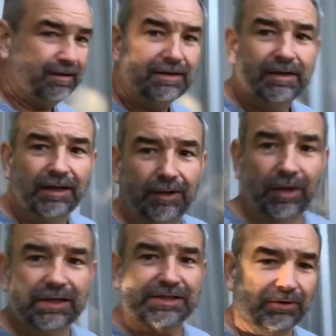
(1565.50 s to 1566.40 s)
Anyway,
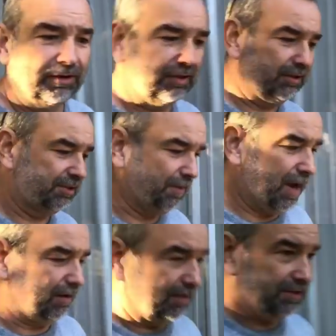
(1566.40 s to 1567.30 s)
let's go look at the
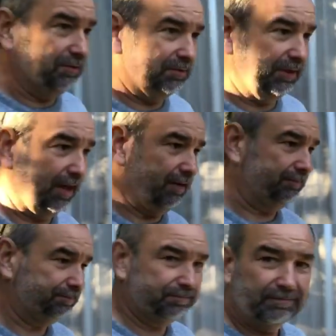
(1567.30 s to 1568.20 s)
spotter and see what we got.
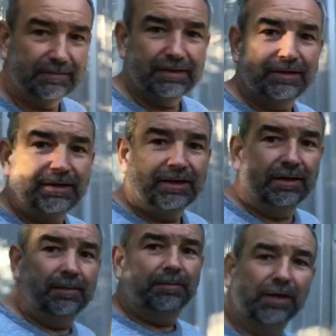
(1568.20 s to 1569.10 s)

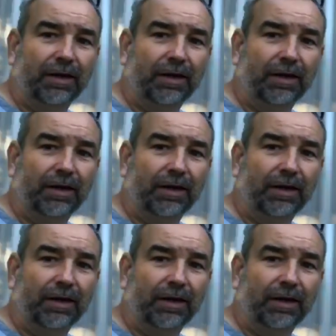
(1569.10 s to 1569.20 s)
But